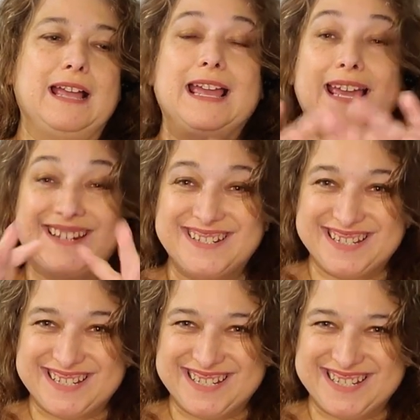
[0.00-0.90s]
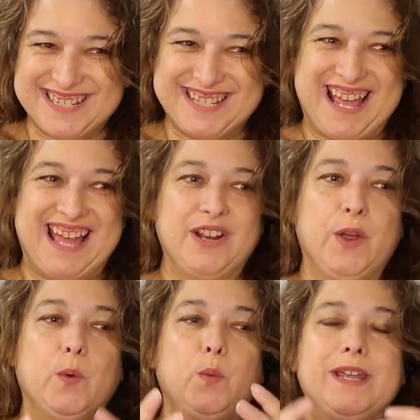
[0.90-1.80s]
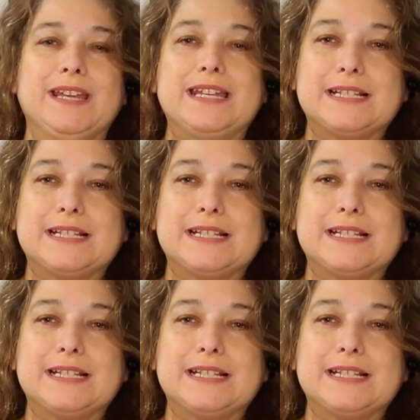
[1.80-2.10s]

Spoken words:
in addition to that, we can